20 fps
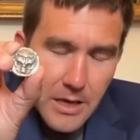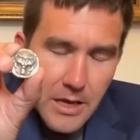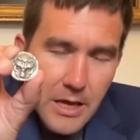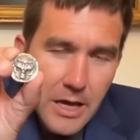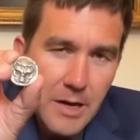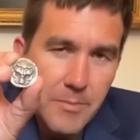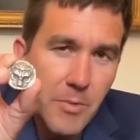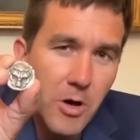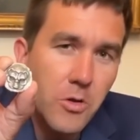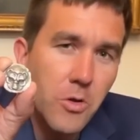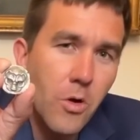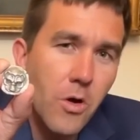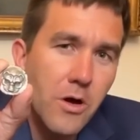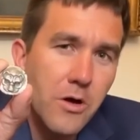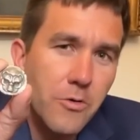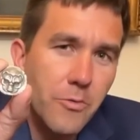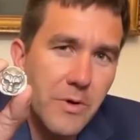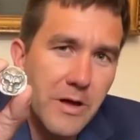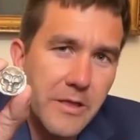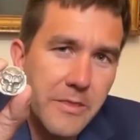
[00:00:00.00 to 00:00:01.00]

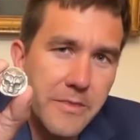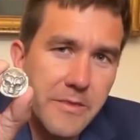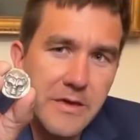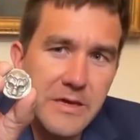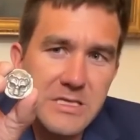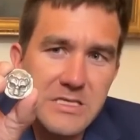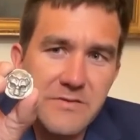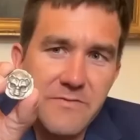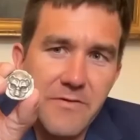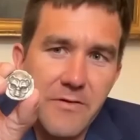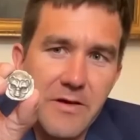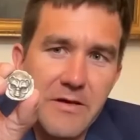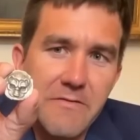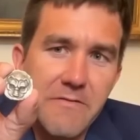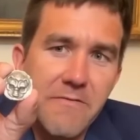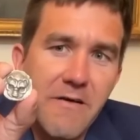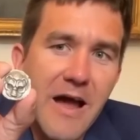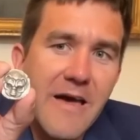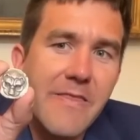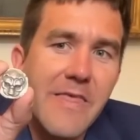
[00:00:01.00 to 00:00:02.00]
along with these very
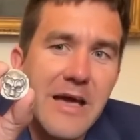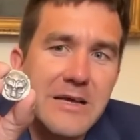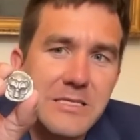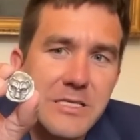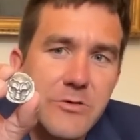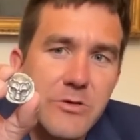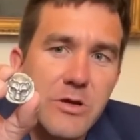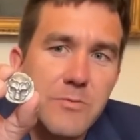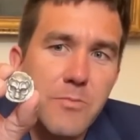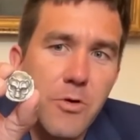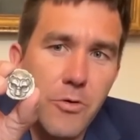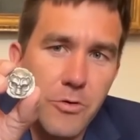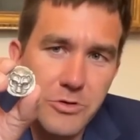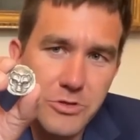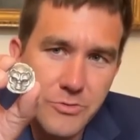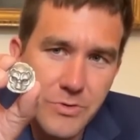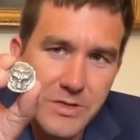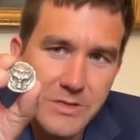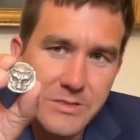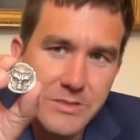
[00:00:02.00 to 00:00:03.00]
finely executed
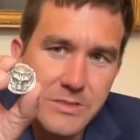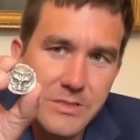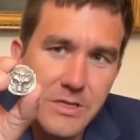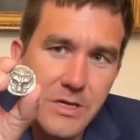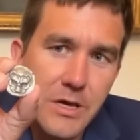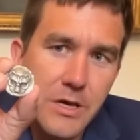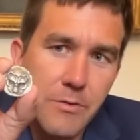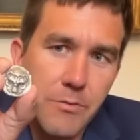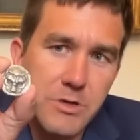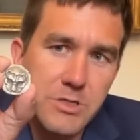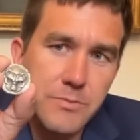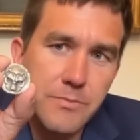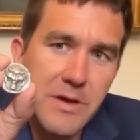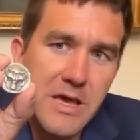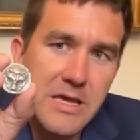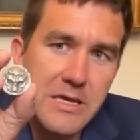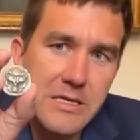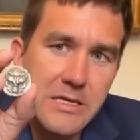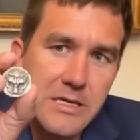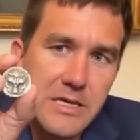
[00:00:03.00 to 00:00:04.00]
portraits, which
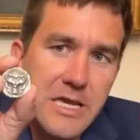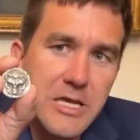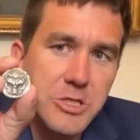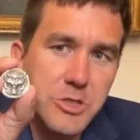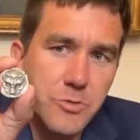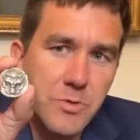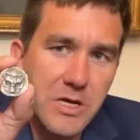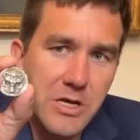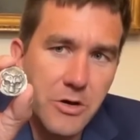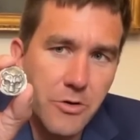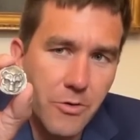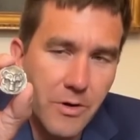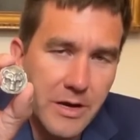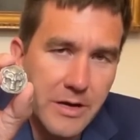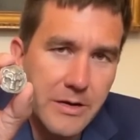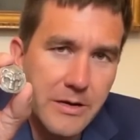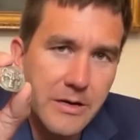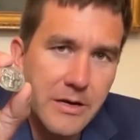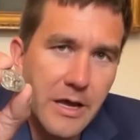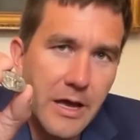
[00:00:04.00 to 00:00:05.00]
make each Greek
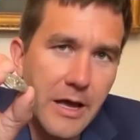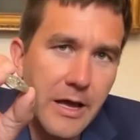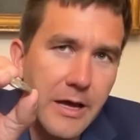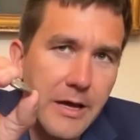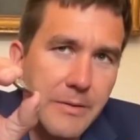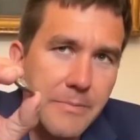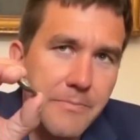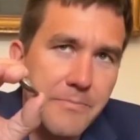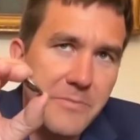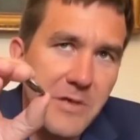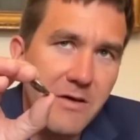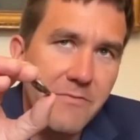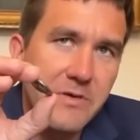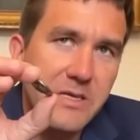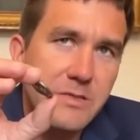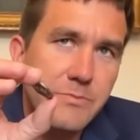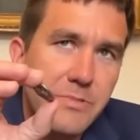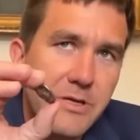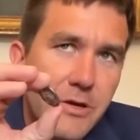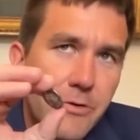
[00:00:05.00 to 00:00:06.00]
coin of
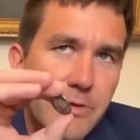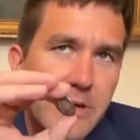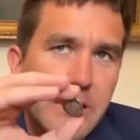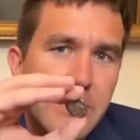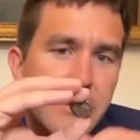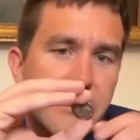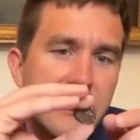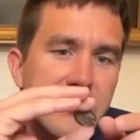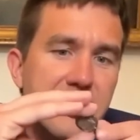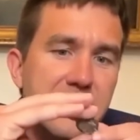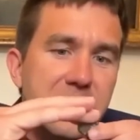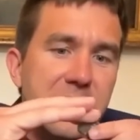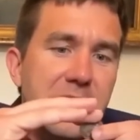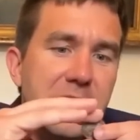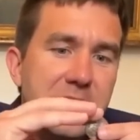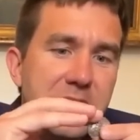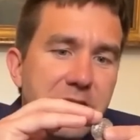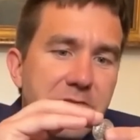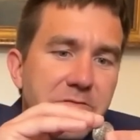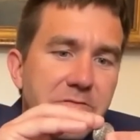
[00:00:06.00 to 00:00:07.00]
this period
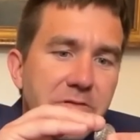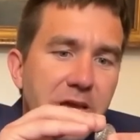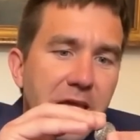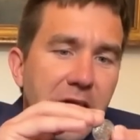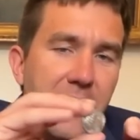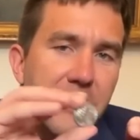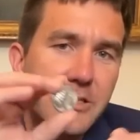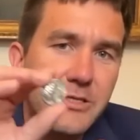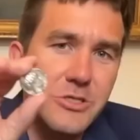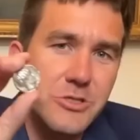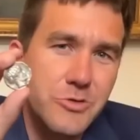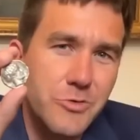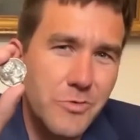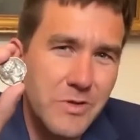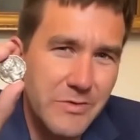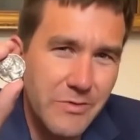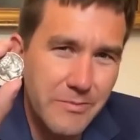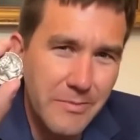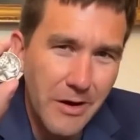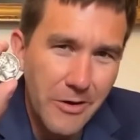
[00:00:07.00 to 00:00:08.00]
distinctive and
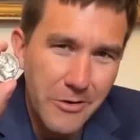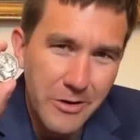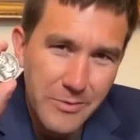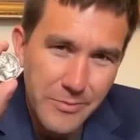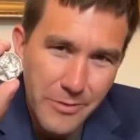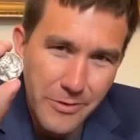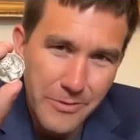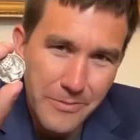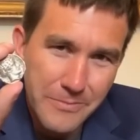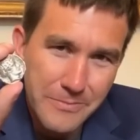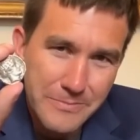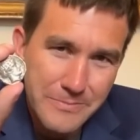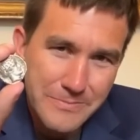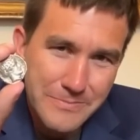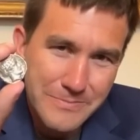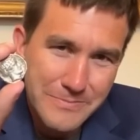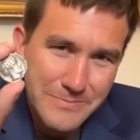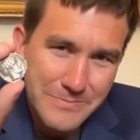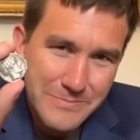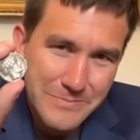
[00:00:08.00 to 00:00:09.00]
truly remarkable.
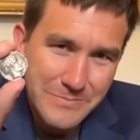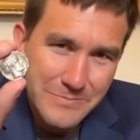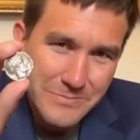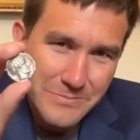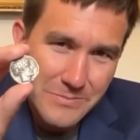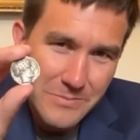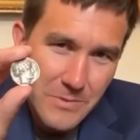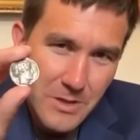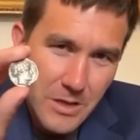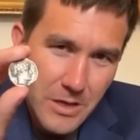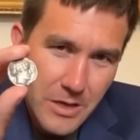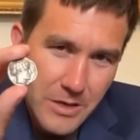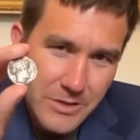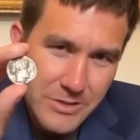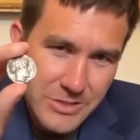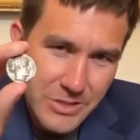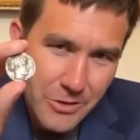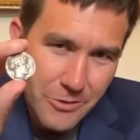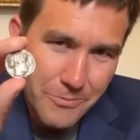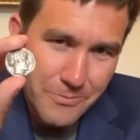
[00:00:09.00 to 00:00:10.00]

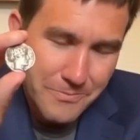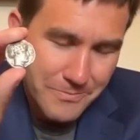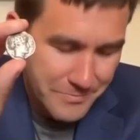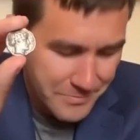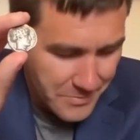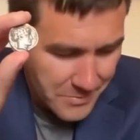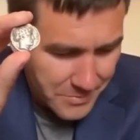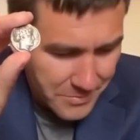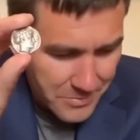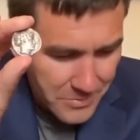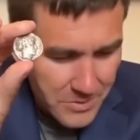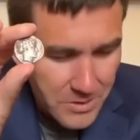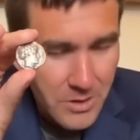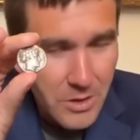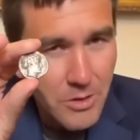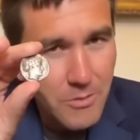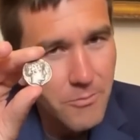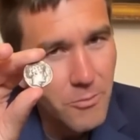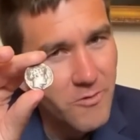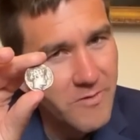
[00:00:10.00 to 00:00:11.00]
So,
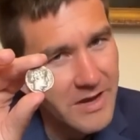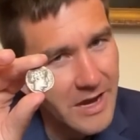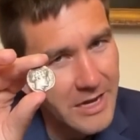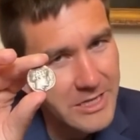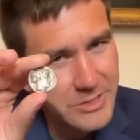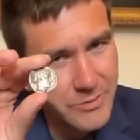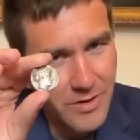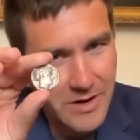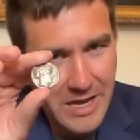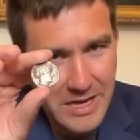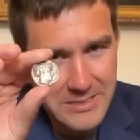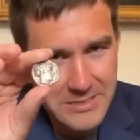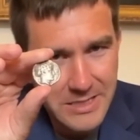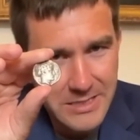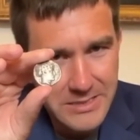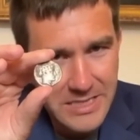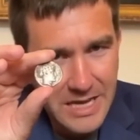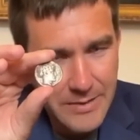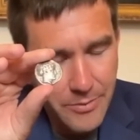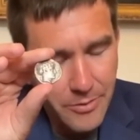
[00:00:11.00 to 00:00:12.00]
moving on to our next
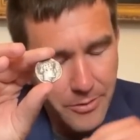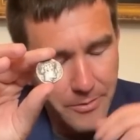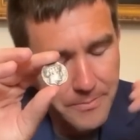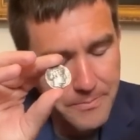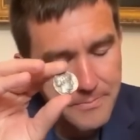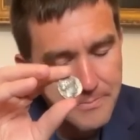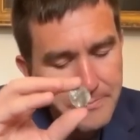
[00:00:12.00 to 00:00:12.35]
example.